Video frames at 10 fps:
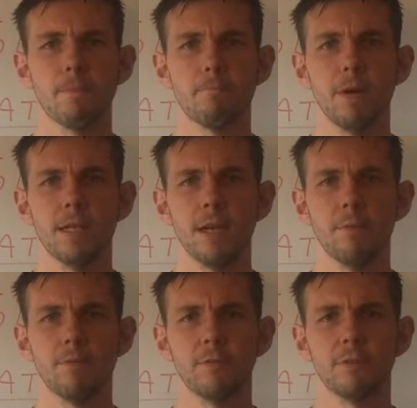My
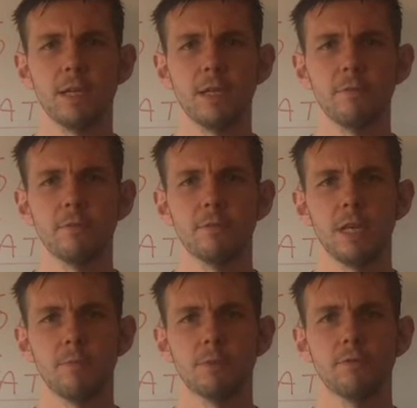top 15
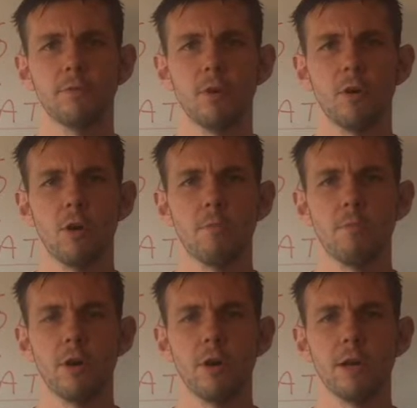tips for
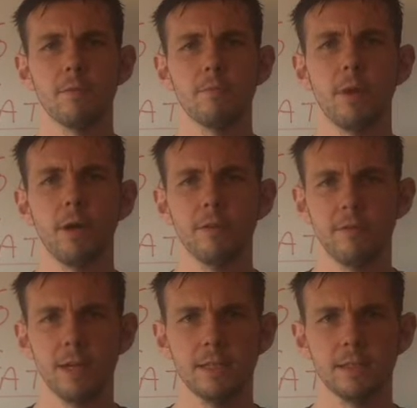burning body
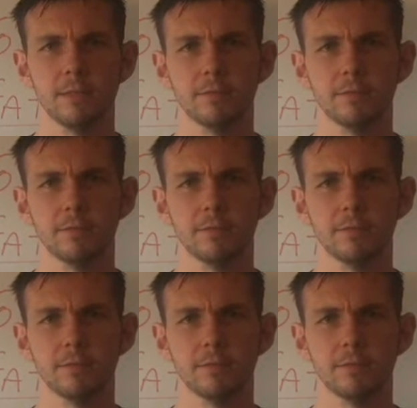fat.